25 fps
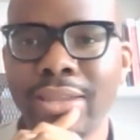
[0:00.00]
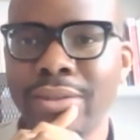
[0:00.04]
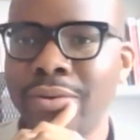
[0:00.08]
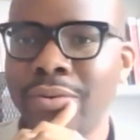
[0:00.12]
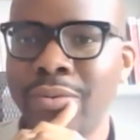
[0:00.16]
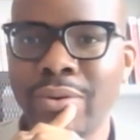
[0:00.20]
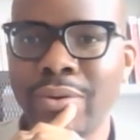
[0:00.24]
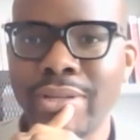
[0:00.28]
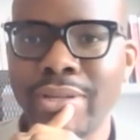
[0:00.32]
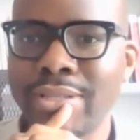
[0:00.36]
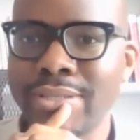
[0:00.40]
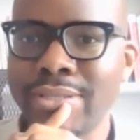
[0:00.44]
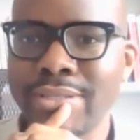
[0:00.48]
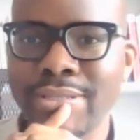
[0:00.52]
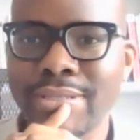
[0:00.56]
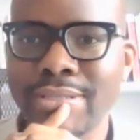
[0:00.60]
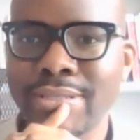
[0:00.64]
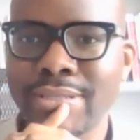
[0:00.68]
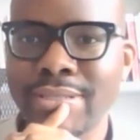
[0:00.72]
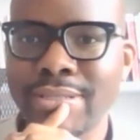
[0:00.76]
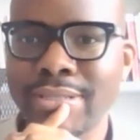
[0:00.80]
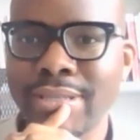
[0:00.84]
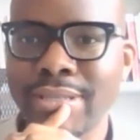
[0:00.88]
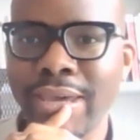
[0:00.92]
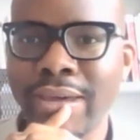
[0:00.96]
Le
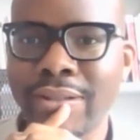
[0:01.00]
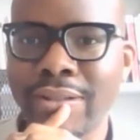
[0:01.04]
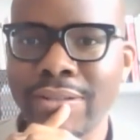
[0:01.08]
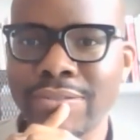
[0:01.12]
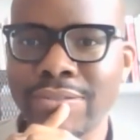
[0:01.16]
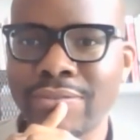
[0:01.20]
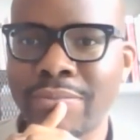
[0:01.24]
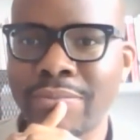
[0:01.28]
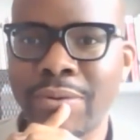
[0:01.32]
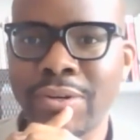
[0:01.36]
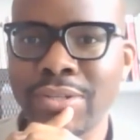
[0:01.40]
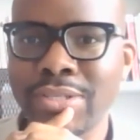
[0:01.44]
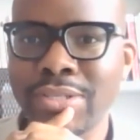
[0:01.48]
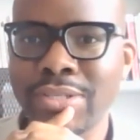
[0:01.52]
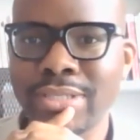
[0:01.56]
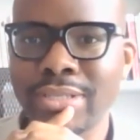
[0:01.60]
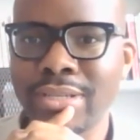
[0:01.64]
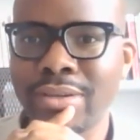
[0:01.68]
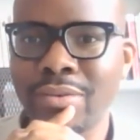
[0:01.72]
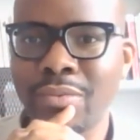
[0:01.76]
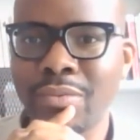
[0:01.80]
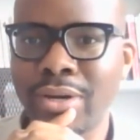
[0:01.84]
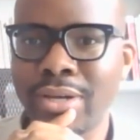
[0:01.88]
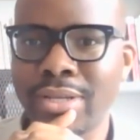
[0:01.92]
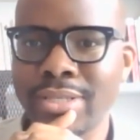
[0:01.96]
Guin's Tales from
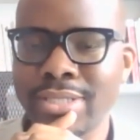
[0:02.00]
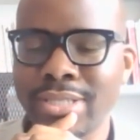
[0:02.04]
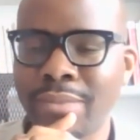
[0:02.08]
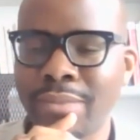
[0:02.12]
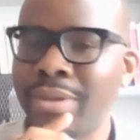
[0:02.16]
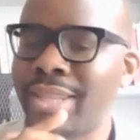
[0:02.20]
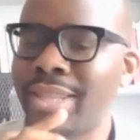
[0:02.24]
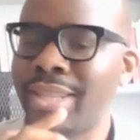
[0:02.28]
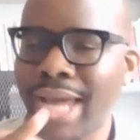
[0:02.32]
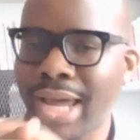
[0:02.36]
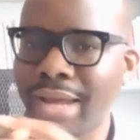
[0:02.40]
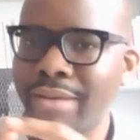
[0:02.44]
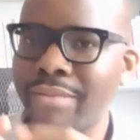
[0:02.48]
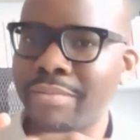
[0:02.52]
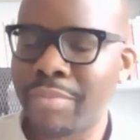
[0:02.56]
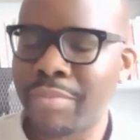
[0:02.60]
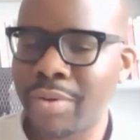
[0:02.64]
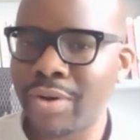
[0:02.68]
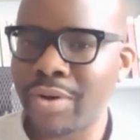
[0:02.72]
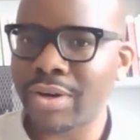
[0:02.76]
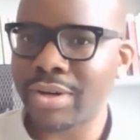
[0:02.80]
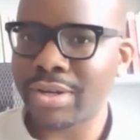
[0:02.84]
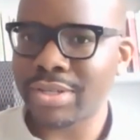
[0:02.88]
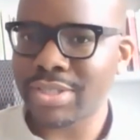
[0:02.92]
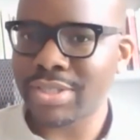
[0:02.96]
Earthsea was. I mean, that
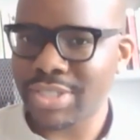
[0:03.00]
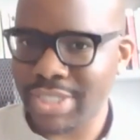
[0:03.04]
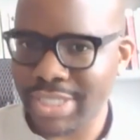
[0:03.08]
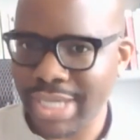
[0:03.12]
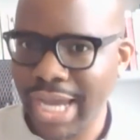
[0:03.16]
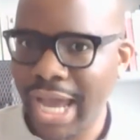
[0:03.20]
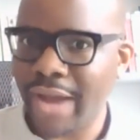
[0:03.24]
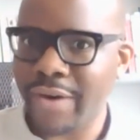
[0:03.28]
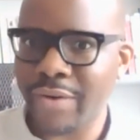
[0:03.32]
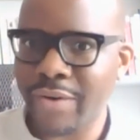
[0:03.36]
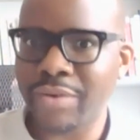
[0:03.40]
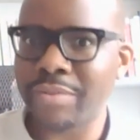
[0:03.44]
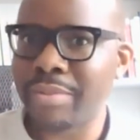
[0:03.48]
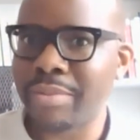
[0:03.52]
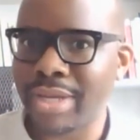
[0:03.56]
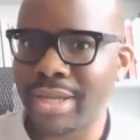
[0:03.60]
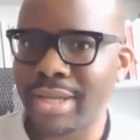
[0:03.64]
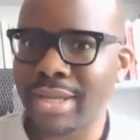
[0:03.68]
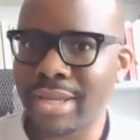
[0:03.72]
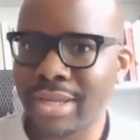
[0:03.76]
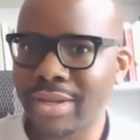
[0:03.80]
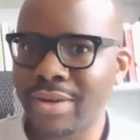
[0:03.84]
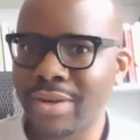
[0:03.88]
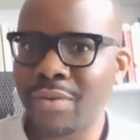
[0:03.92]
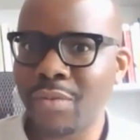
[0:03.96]
book shattered
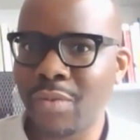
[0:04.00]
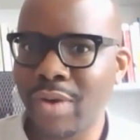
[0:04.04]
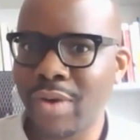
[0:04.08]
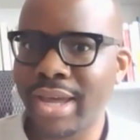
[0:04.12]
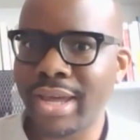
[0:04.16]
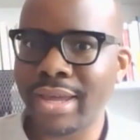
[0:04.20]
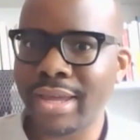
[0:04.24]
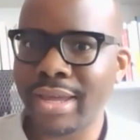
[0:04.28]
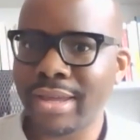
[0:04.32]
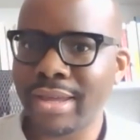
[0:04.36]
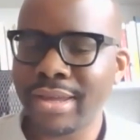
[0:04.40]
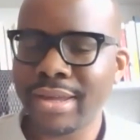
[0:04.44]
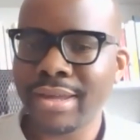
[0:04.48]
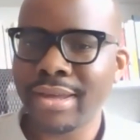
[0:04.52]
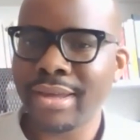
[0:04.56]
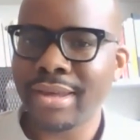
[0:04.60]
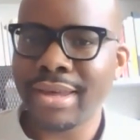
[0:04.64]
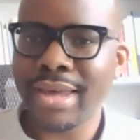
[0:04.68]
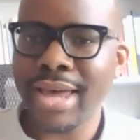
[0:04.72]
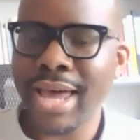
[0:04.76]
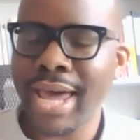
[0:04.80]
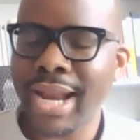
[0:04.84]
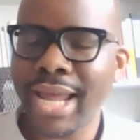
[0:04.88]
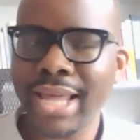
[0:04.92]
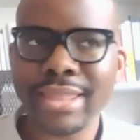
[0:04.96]
me in a way.
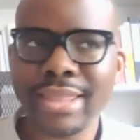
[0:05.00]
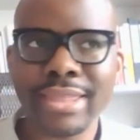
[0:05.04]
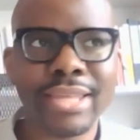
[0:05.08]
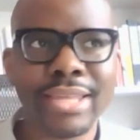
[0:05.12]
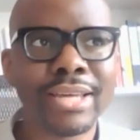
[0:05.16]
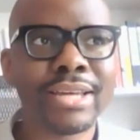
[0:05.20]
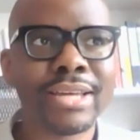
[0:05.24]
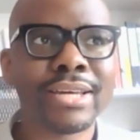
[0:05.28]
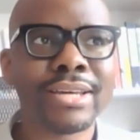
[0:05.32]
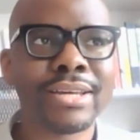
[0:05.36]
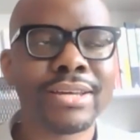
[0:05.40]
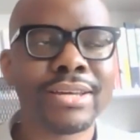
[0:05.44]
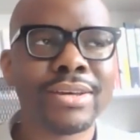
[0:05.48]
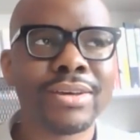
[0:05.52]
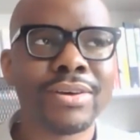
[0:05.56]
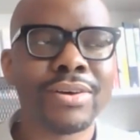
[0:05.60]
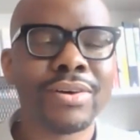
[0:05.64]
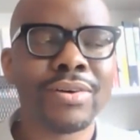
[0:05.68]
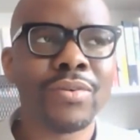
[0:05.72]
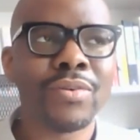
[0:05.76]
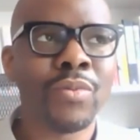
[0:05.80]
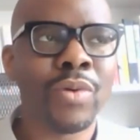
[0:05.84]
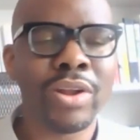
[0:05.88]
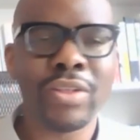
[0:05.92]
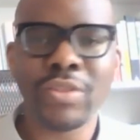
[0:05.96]
Mm. And I mm. think
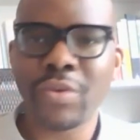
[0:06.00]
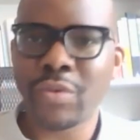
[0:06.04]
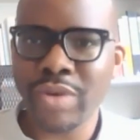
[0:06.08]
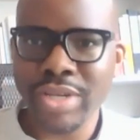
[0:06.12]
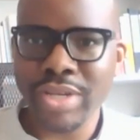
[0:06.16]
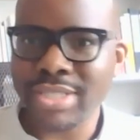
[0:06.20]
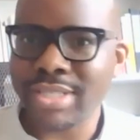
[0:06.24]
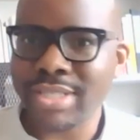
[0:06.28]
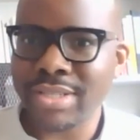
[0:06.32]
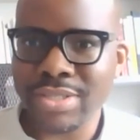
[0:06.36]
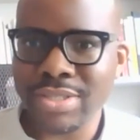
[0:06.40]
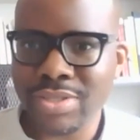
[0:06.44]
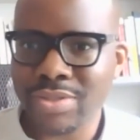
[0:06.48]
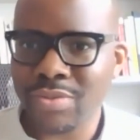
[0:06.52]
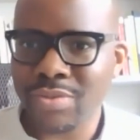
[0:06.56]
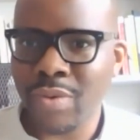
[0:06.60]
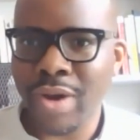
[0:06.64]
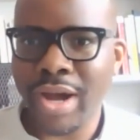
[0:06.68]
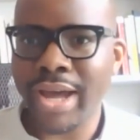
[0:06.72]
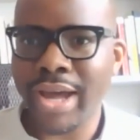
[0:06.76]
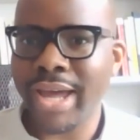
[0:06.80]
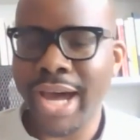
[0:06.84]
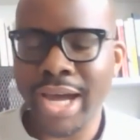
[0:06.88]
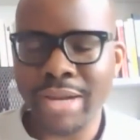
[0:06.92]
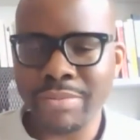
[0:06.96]
one of the reasons
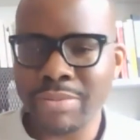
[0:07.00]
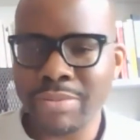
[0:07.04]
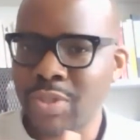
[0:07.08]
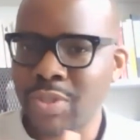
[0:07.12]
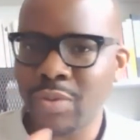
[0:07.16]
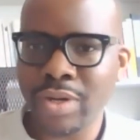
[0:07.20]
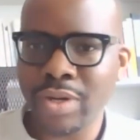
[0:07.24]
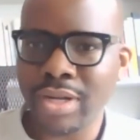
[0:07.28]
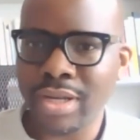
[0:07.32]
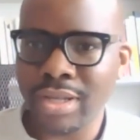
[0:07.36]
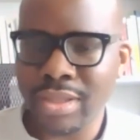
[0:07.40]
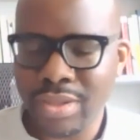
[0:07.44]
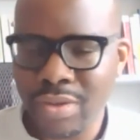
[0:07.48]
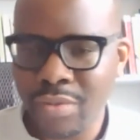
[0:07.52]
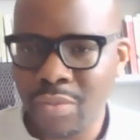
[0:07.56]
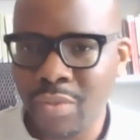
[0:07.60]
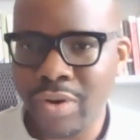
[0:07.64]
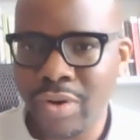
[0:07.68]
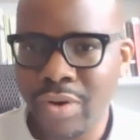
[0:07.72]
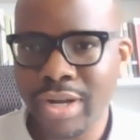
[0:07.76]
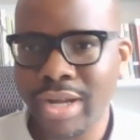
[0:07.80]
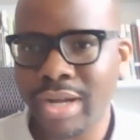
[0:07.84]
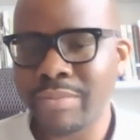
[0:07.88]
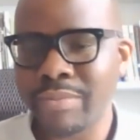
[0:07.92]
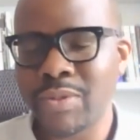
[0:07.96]
why I'm doing the
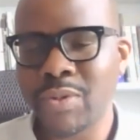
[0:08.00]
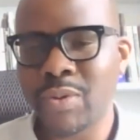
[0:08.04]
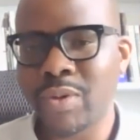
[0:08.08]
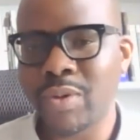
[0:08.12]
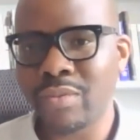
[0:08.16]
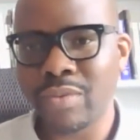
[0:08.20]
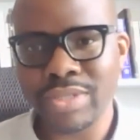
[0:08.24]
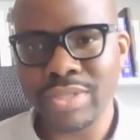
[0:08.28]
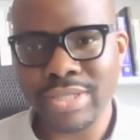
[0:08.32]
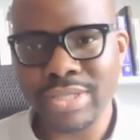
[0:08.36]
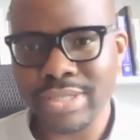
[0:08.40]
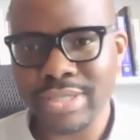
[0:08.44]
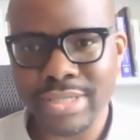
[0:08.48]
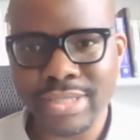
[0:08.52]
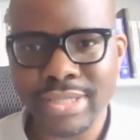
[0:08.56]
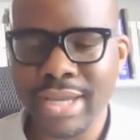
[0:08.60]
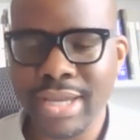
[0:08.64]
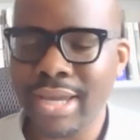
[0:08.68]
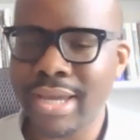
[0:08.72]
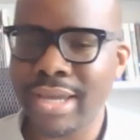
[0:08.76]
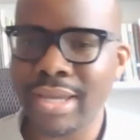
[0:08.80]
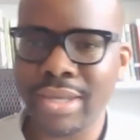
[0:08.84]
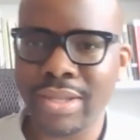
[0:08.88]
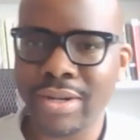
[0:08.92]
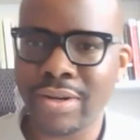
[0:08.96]
work I'm doing, which is to
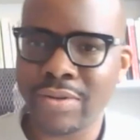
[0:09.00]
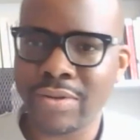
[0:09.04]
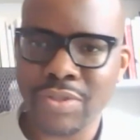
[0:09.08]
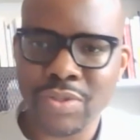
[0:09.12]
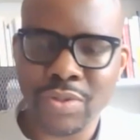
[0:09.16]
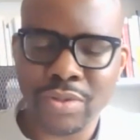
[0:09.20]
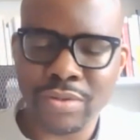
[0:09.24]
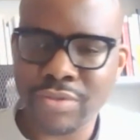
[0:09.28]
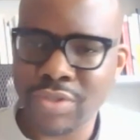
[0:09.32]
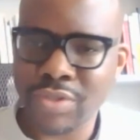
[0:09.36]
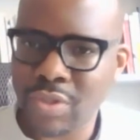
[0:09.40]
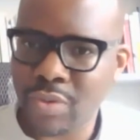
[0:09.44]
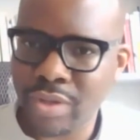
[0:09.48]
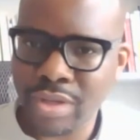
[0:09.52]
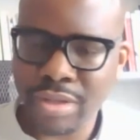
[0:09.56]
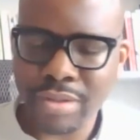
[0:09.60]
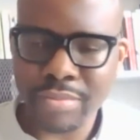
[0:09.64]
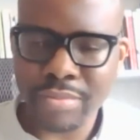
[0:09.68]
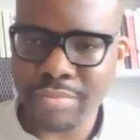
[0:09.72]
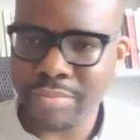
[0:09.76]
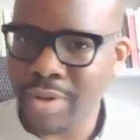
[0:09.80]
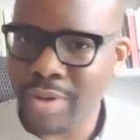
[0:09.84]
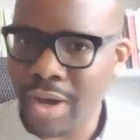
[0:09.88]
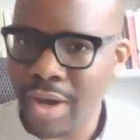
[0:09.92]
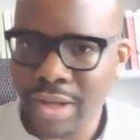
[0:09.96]
say, you know, sort of doing
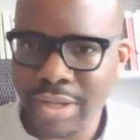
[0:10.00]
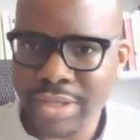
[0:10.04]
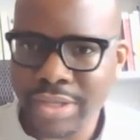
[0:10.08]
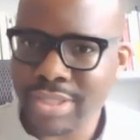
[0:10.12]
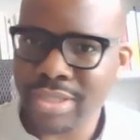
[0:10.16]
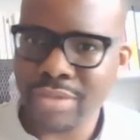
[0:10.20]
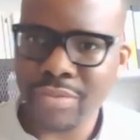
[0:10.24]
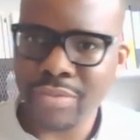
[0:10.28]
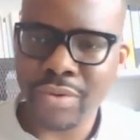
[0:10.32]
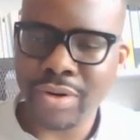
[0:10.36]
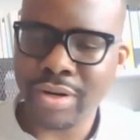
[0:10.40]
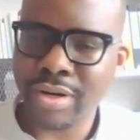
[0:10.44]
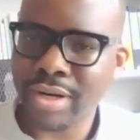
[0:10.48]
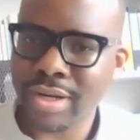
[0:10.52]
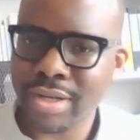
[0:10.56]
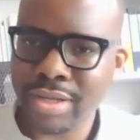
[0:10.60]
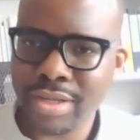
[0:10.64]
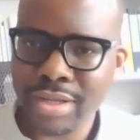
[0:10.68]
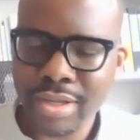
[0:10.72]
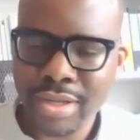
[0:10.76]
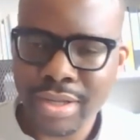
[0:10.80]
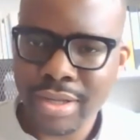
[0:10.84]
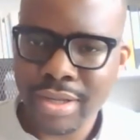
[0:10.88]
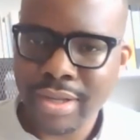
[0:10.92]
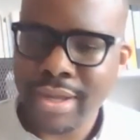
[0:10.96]
policy work
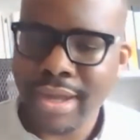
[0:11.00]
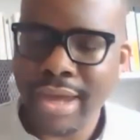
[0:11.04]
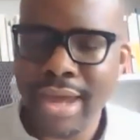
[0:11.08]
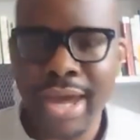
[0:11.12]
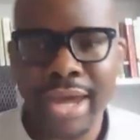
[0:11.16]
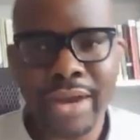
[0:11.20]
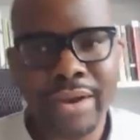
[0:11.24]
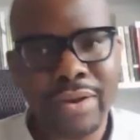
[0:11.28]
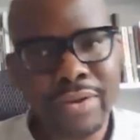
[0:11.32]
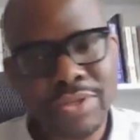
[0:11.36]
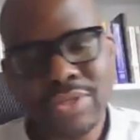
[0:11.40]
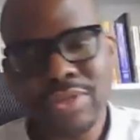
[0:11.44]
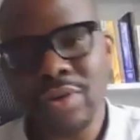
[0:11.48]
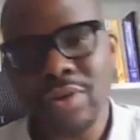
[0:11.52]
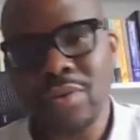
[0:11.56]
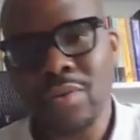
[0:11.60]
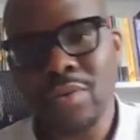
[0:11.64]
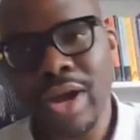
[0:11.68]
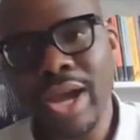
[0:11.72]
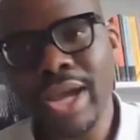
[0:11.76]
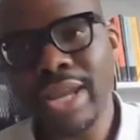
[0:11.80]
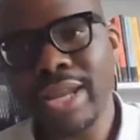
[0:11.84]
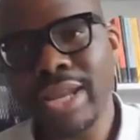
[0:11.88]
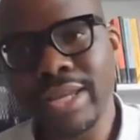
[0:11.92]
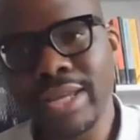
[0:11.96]
and also
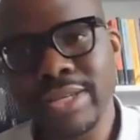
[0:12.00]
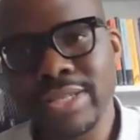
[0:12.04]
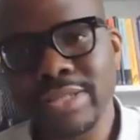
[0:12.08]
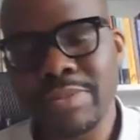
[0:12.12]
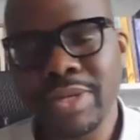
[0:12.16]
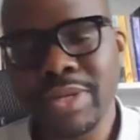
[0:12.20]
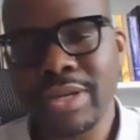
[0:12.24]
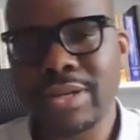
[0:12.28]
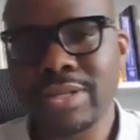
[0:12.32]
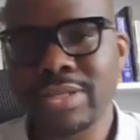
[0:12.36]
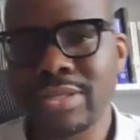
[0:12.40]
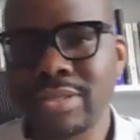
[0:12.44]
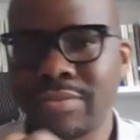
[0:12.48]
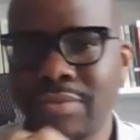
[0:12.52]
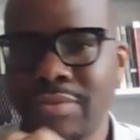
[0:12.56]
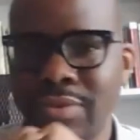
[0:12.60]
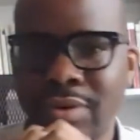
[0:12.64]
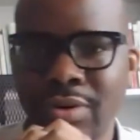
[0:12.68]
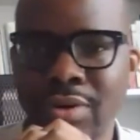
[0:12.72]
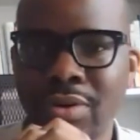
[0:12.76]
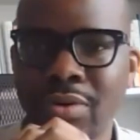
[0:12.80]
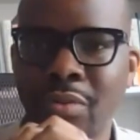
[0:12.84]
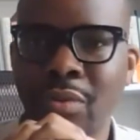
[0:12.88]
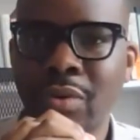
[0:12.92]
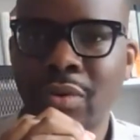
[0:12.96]
writing, is because of
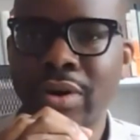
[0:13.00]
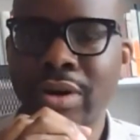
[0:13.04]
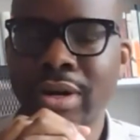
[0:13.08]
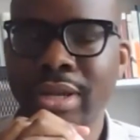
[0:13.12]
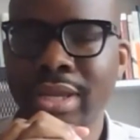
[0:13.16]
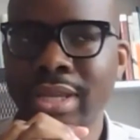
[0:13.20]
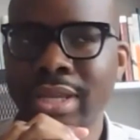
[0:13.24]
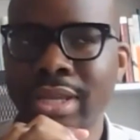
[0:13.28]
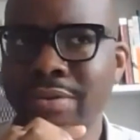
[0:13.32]
her work.